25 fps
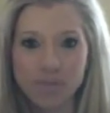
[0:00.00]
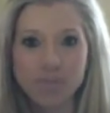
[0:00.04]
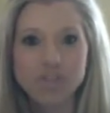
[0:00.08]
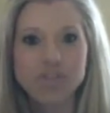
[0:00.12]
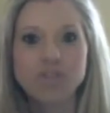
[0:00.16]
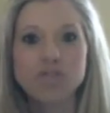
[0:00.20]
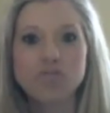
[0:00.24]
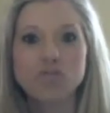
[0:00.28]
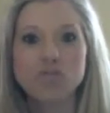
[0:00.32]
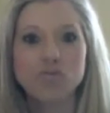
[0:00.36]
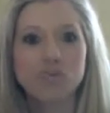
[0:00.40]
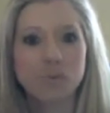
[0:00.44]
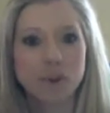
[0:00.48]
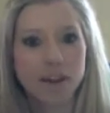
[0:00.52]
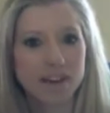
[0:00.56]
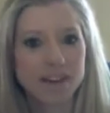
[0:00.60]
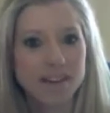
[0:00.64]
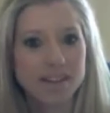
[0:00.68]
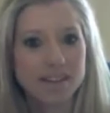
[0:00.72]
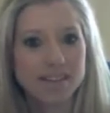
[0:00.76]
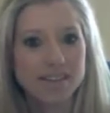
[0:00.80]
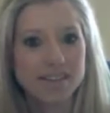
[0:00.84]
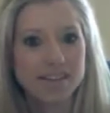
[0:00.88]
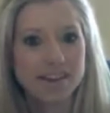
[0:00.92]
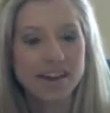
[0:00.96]
We did
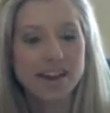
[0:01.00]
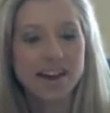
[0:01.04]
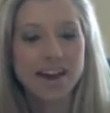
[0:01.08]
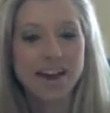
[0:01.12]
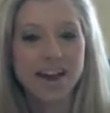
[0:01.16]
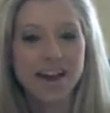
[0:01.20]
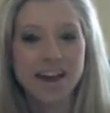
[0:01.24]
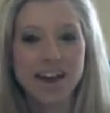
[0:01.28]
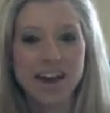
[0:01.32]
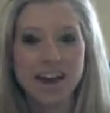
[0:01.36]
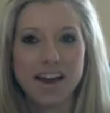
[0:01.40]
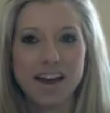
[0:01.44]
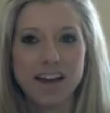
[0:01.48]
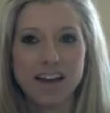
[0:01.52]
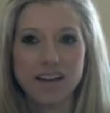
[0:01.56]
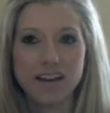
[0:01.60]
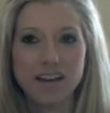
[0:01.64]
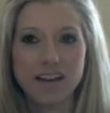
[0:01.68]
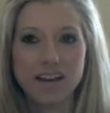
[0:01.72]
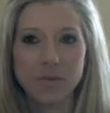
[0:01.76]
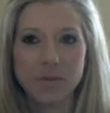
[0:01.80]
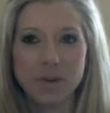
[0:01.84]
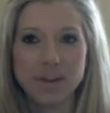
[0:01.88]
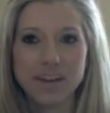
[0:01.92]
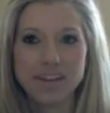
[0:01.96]
Rent,
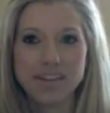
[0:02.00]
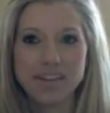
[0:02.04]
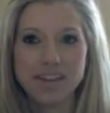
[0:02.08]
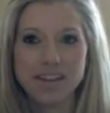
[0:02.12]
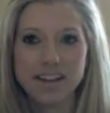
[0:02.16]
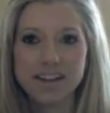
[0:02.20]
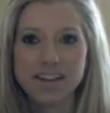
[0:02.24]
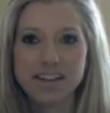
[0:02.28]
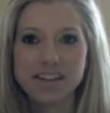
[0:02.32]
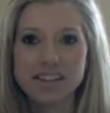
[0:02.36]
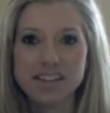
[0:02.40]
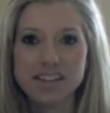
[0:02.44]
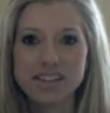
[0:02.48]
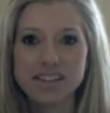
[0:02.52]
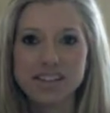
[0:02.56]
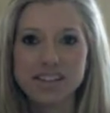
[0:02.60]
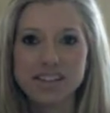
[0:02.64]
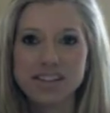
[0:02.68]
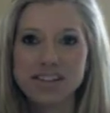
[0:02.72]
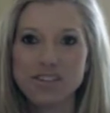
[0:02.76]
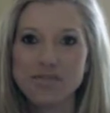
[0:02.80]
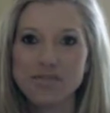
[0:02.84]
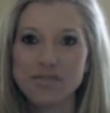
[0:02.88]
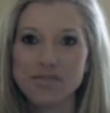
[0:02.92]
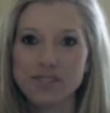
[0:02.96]
and we sang
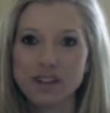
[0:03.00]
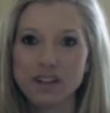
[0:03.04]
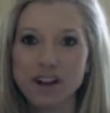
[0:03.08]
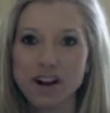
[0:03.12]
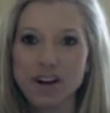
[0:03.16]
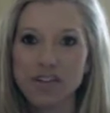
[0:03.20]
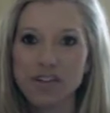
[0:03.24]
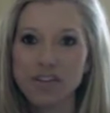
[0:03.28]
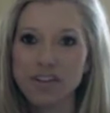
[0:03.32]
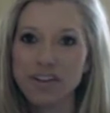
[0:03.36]
Seasons of Love.